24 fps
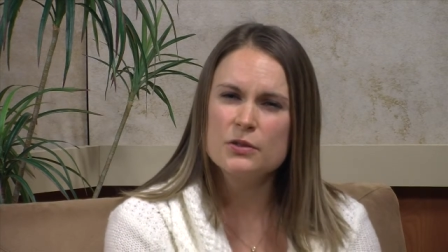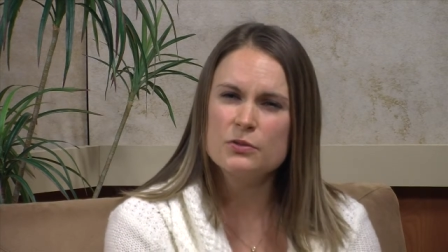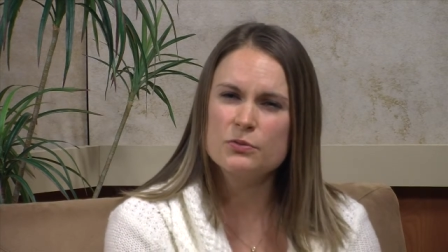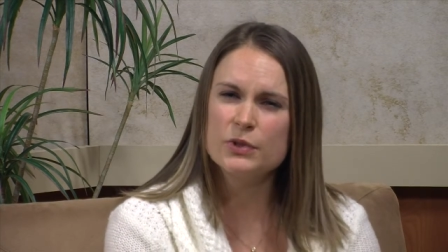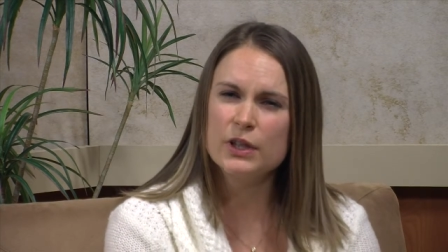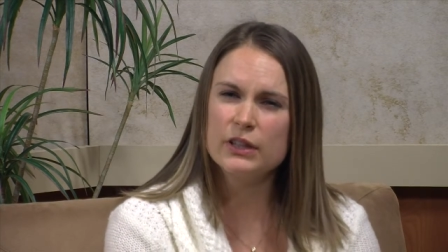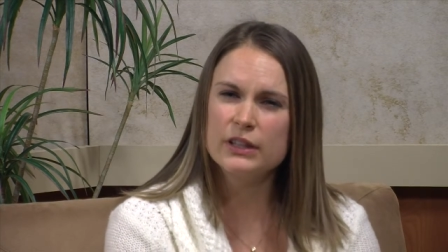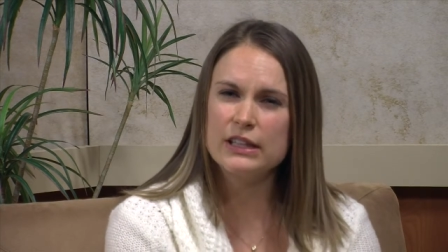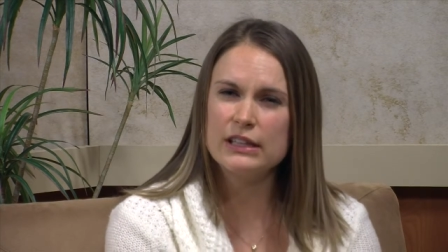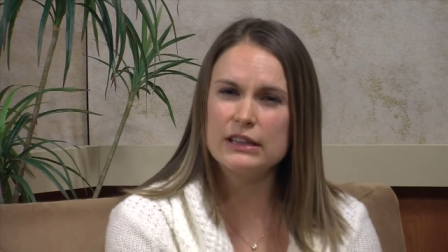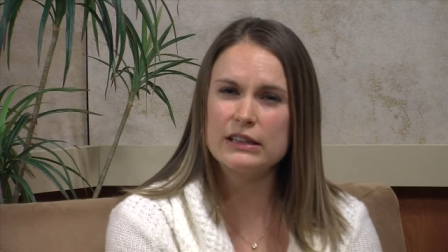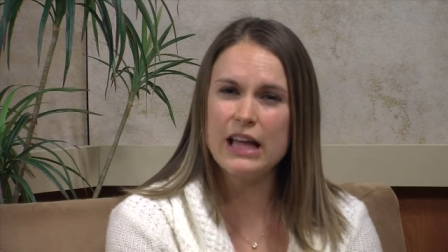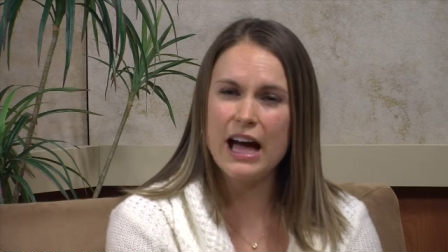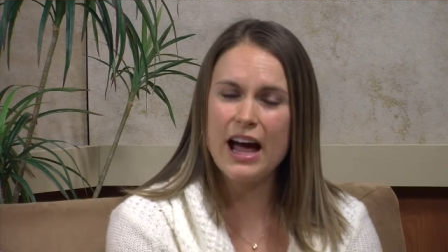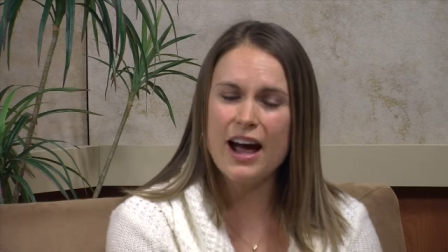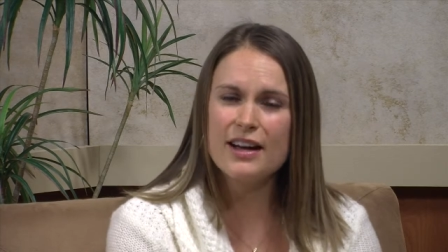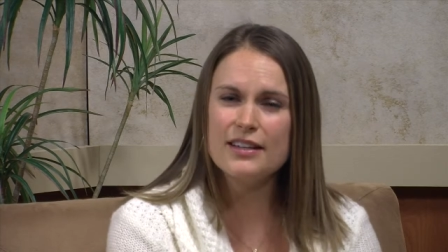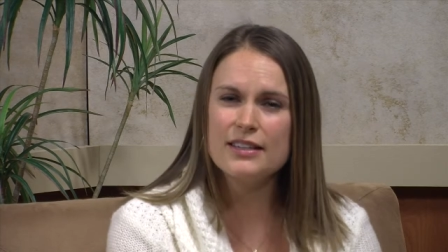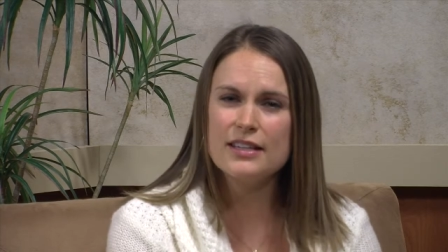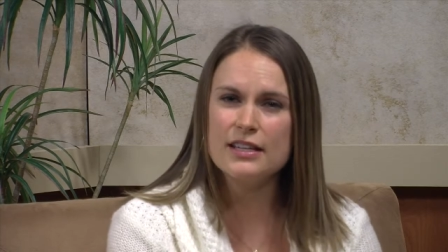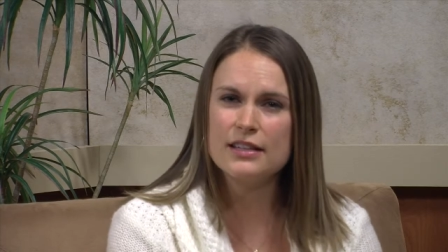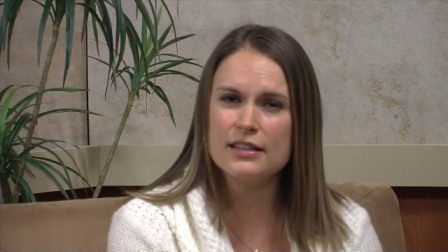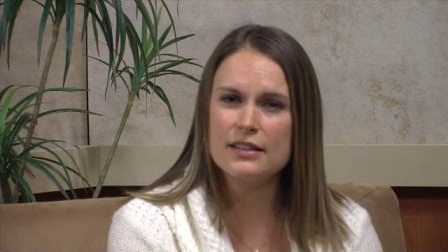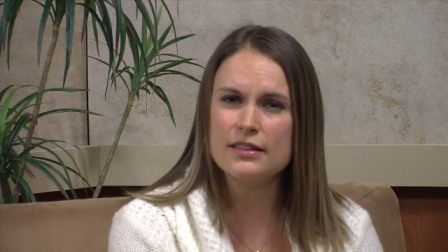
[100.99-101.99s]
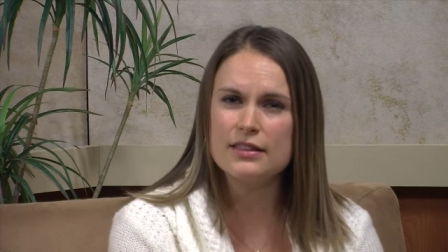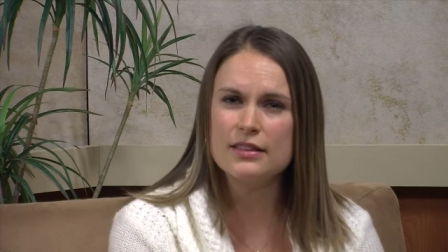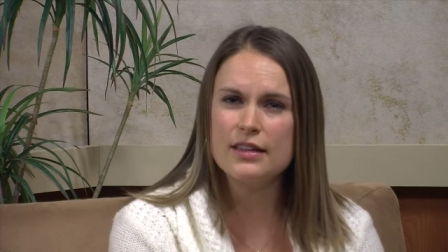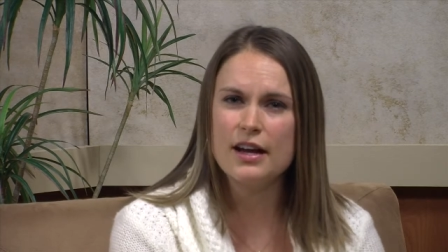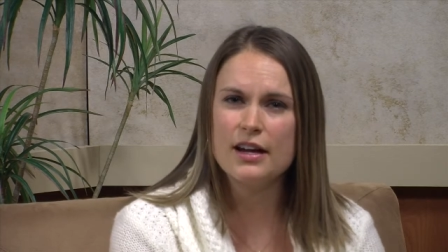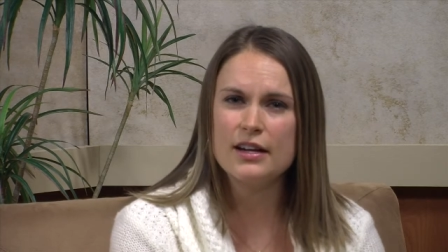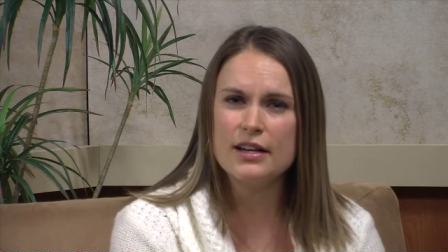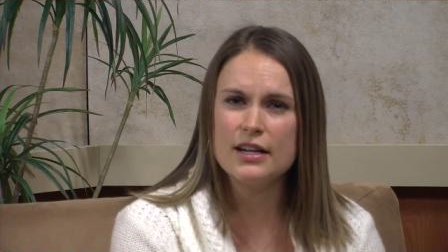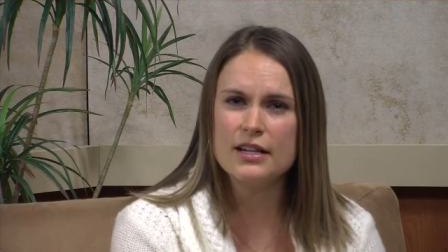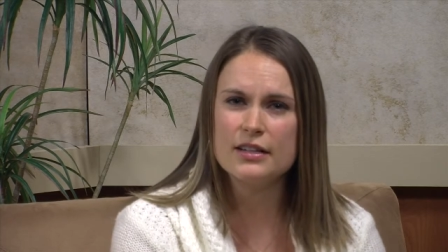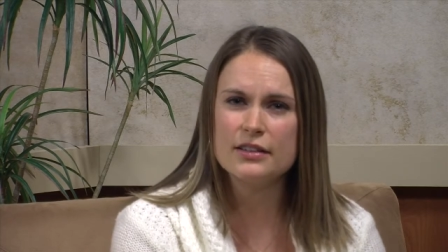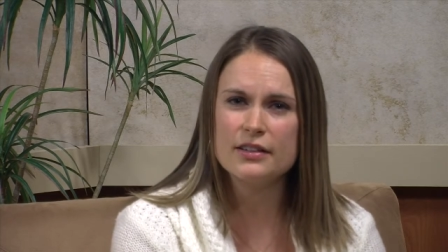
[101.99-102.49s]
really lacking in
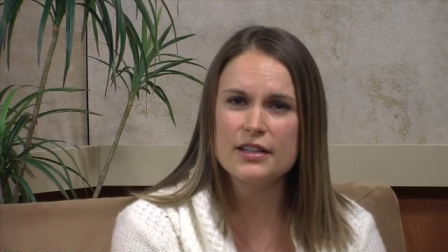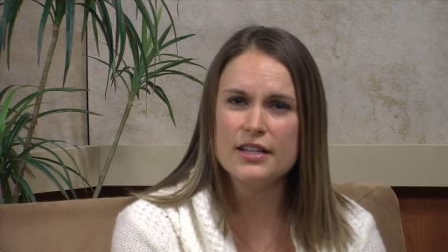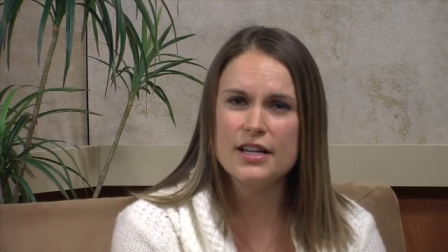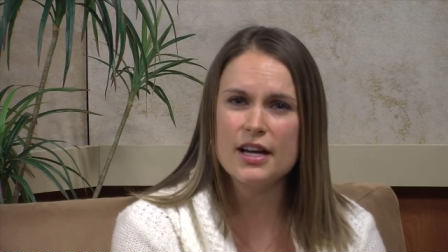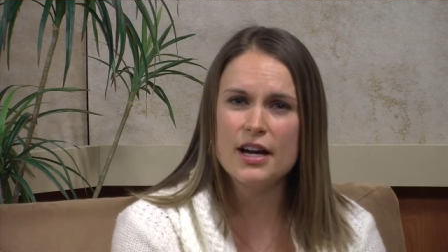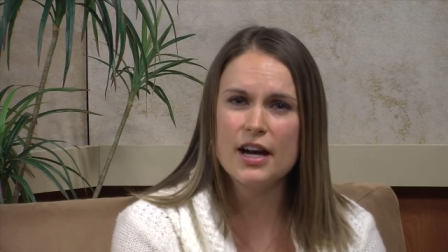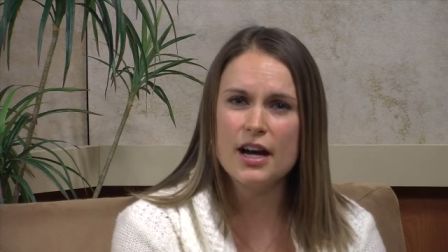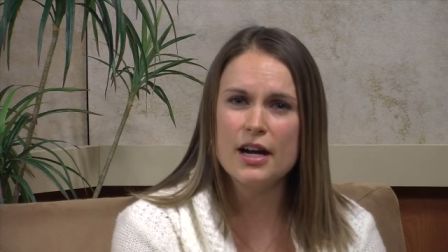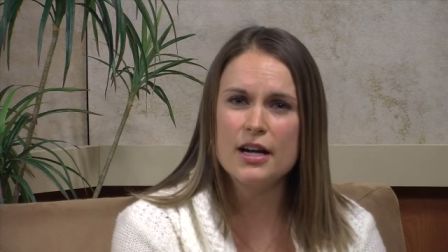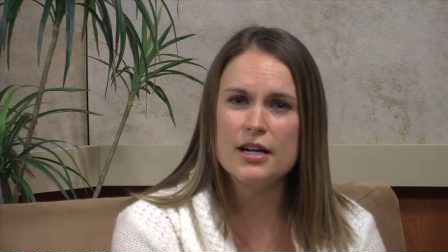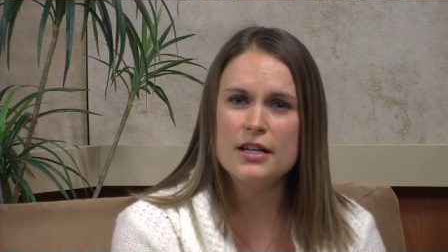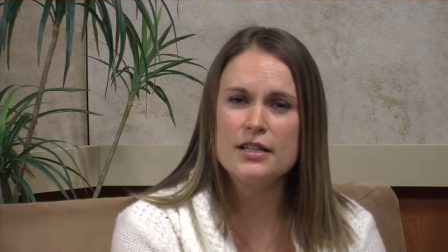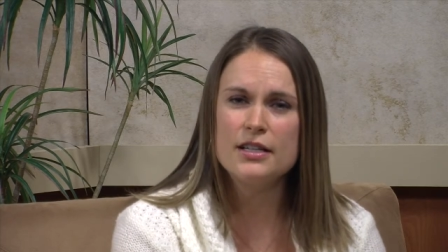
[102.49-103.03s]
that area?